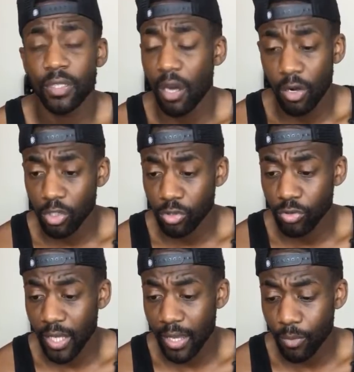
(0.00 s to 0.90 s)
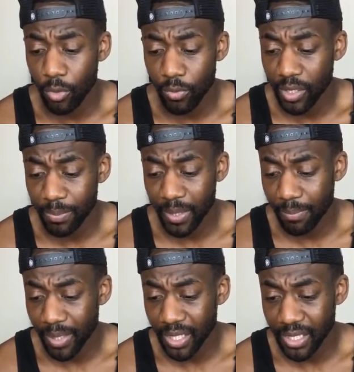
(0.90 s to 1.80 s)
the Arsenal game will always be the
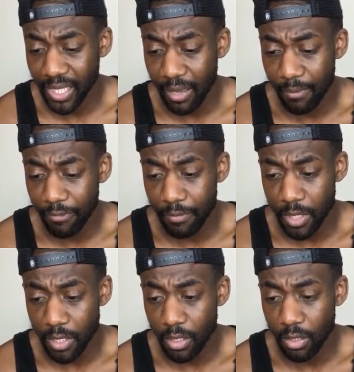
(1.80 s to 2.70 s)
biggest game for me.